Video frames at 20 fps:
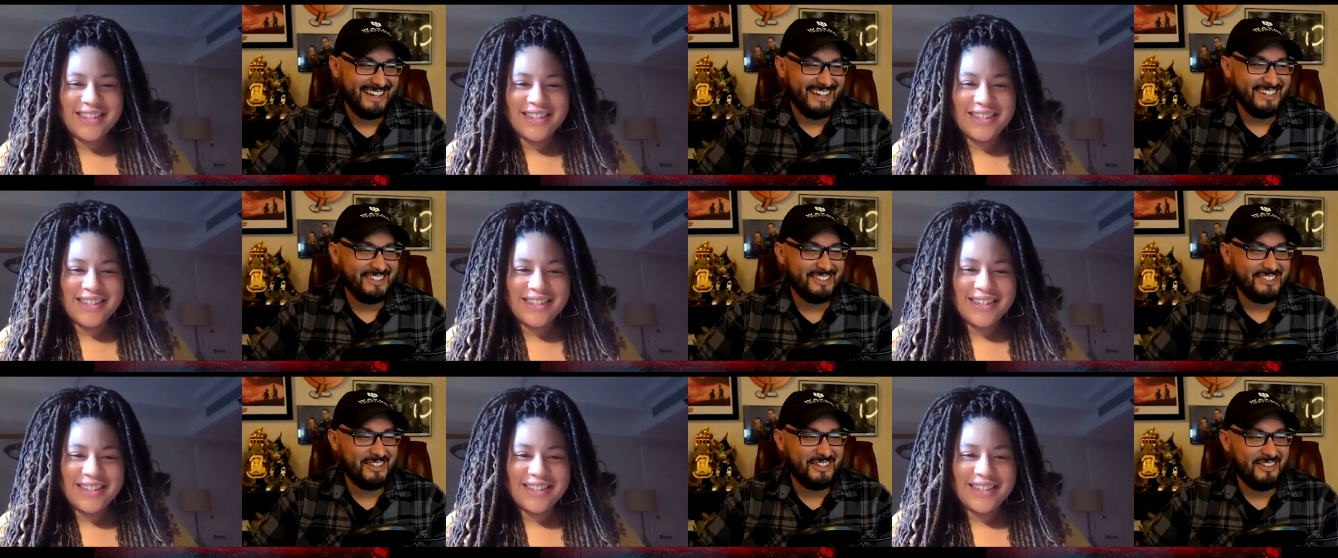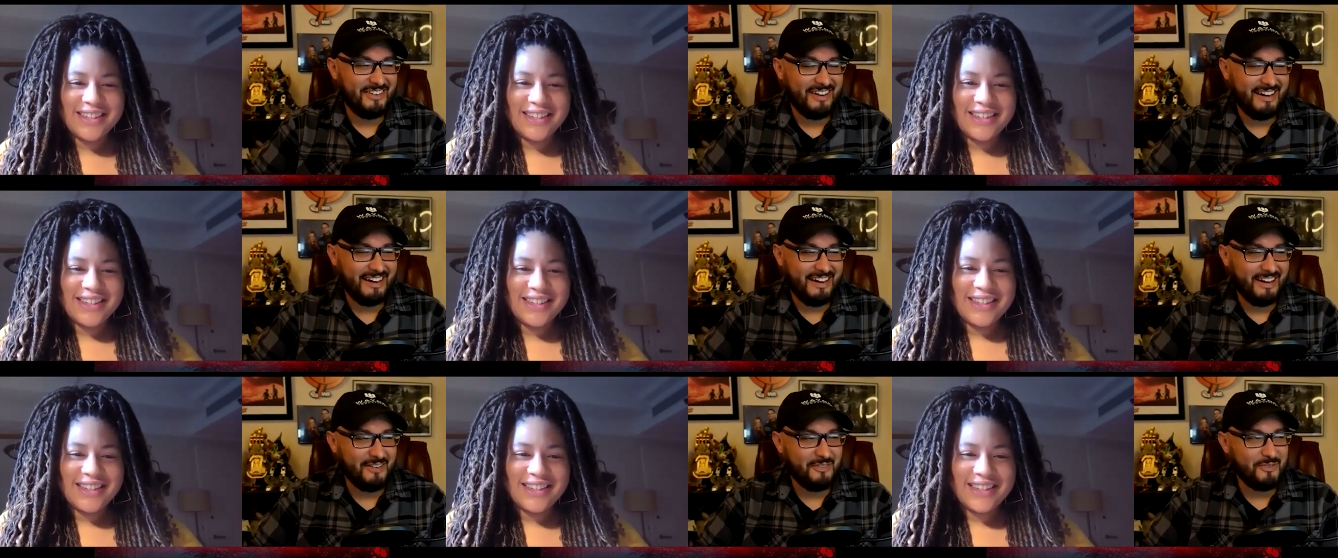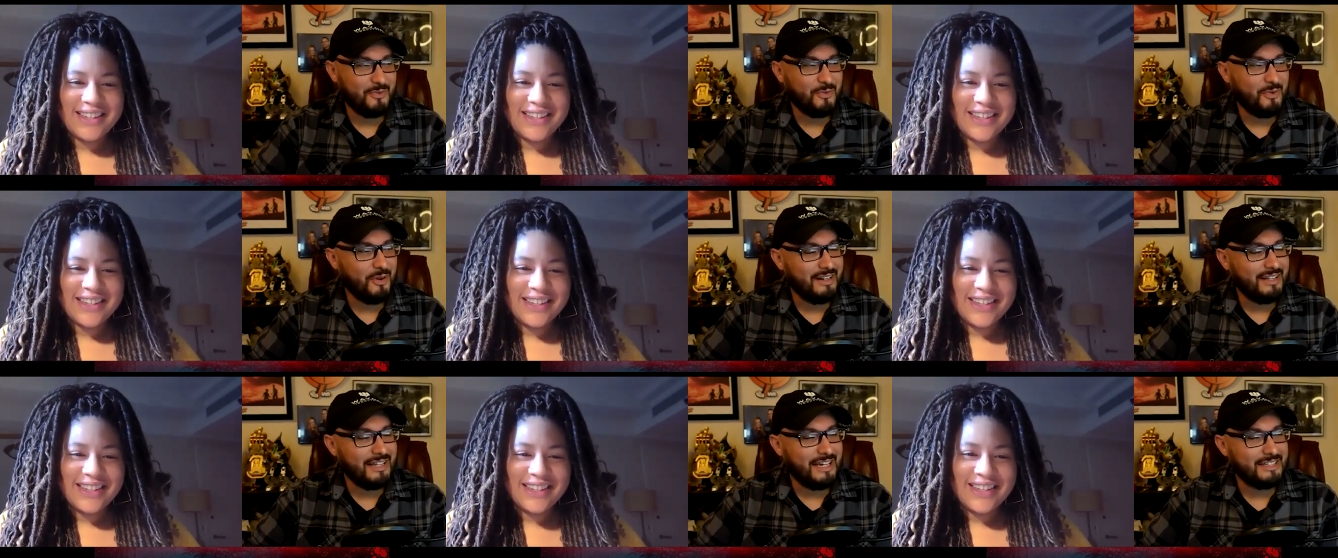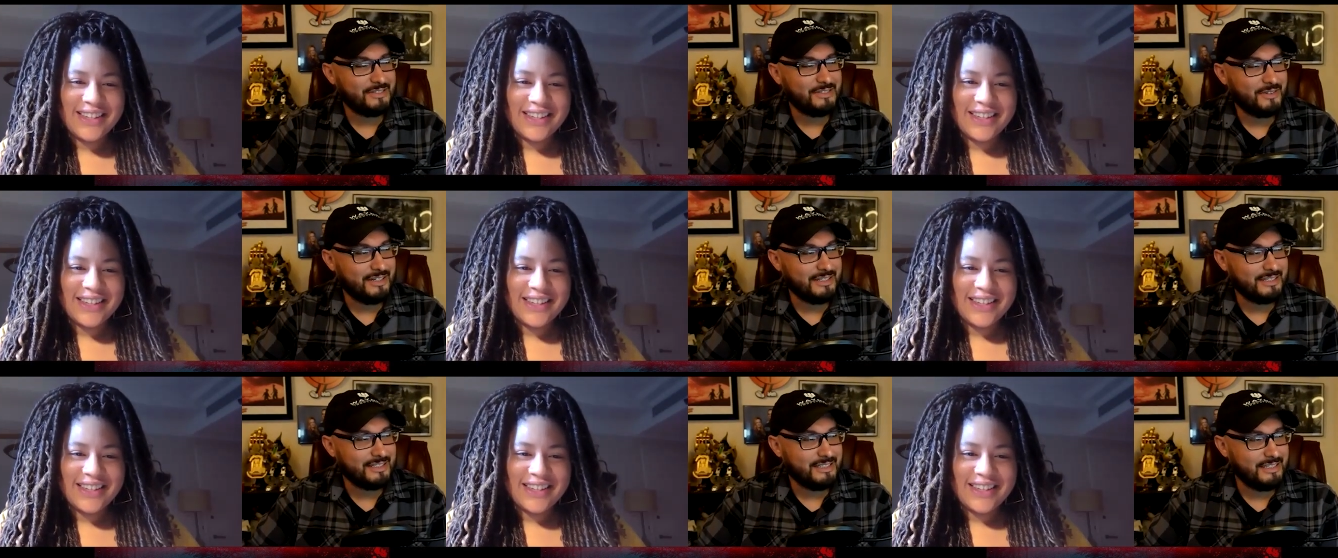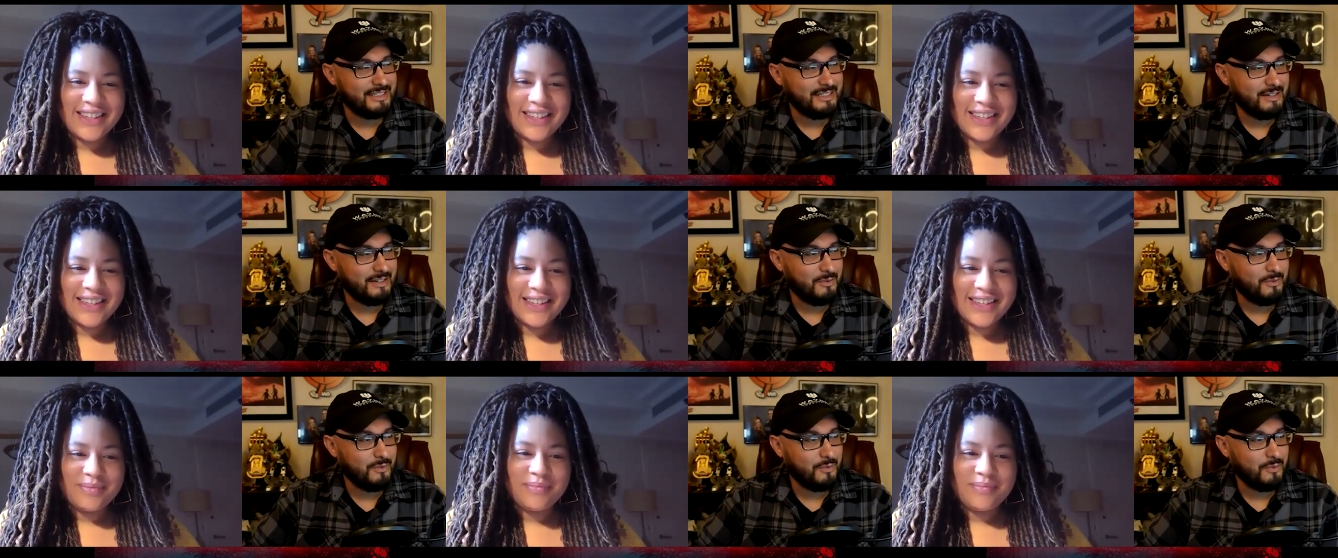Speaker 1: So uh, one last question.